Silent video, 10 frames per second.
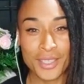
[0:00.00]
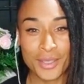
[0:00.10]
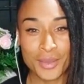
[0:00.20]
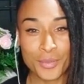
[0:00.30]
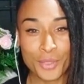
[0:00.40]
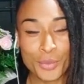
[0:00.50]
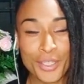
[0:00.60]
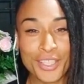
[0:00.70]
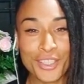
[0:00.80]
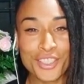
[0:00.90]
Muy
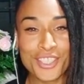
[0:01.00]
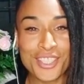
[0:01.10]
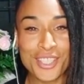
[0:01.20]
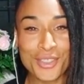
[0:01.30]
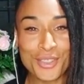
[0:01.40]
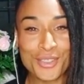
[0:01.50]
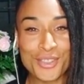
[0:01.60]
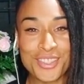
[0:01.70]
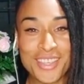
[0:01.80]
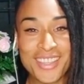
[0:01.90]
buenas noches a todos
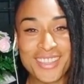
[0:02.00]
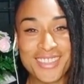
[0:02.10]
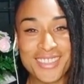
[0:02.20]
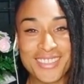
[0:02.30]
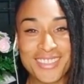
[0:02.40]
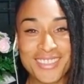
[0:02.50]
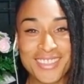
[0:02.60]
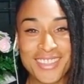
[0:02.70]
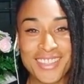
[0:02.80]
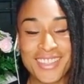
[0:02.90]
ustedes.
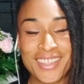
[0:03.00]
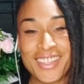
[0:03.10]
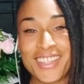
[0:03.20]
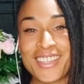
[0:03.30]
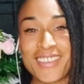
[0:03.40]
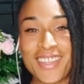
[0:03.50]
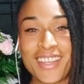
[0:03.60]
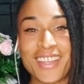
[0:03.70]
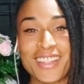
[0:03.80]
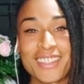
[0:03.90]
Les habla
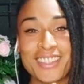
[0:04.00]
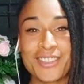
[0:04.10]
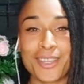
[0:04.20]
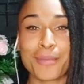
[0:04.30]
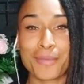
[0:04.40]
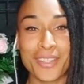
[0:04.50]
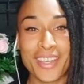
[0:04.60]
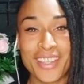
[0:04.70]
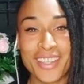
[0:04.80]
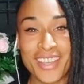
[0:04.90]
su campeona
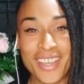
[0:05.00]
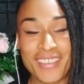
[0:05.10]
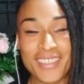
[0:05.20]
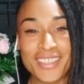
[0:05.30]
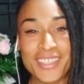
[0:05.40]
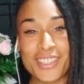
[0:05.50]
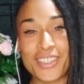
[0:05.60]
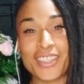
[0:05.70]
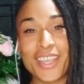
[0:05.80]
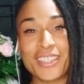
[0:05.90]
Hanna Gabriels. Good
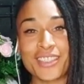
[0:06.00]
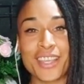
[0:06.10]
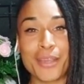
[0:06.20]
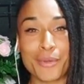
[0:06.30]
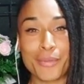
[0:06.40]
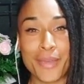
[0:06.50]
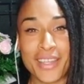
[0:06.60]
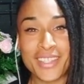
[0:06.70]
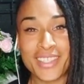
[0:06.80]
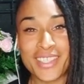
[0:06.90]
night to
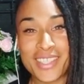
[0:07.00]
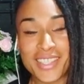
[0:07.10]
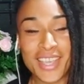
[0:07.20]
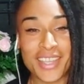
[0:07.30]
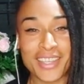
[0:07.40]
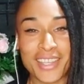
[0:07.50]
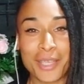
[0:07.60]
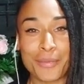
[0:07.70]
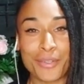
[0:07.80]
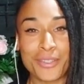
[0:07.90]
everybody. This is Hanna
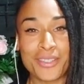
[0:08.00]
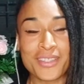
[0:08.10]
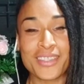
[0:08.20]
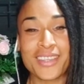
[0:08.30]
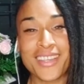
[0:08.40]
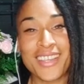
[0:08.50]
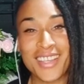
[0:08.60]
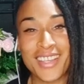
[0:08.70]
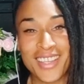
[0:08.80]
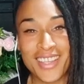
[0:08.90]
Gabriels.
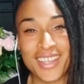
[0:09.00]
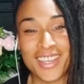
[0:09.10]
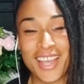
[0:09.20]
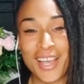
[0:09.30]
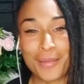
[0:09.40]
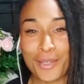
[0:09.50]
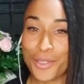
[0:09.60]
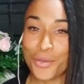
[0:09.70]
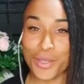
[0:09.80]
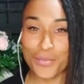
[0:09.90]
I'm gonna
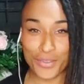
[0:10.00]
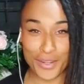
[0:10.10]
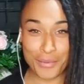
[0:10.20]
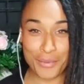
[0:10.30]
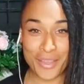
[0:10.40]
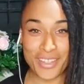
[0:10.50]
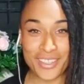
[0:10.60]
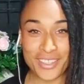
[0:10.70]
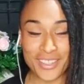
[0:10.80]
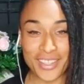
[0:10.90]
wait for everybody to
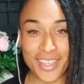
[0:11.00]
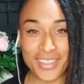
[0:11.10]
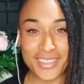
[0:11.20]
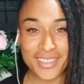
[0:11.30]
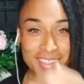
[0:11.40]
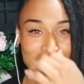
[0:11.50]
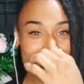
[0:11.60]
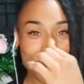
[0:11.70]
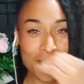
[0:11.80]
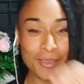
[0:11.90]
connect
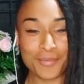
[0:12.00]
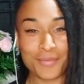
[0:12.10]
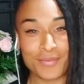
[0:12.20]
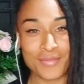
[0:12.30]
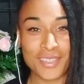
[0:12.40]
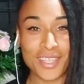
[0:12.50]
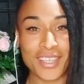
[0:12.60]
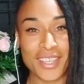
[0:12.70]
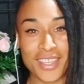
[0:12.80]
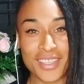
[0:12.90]
and
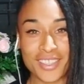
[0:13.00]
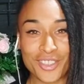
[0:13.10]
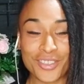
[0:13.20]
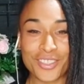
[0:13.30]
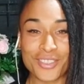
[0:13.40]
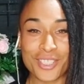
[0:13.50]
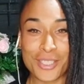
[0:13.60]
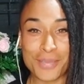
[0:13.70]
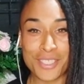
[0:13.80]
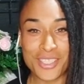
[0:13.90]
get into the
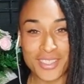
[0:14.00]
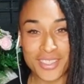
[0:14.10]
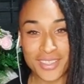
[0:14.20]
transmission.